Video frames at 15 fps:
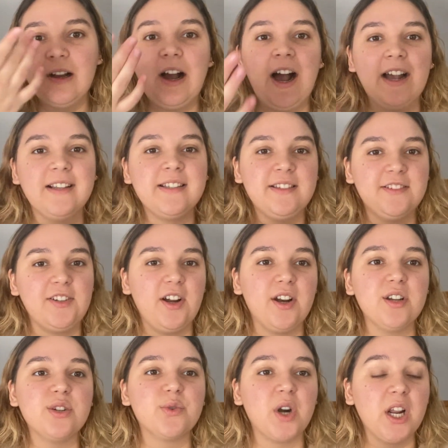I
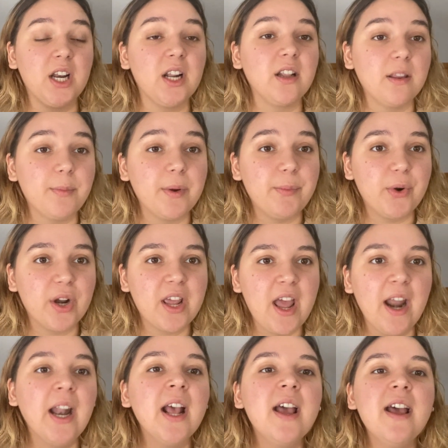started writing the paper
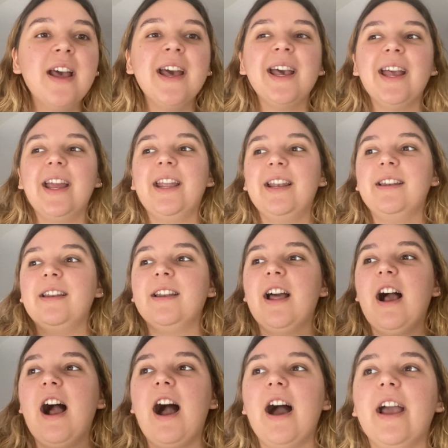again and
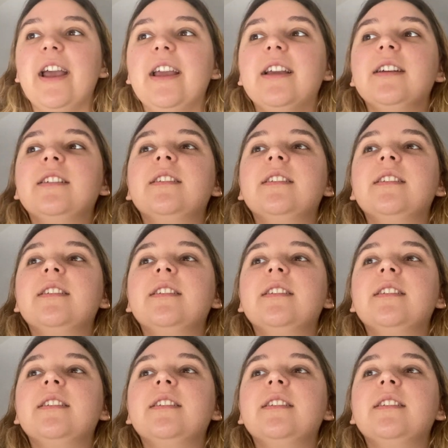I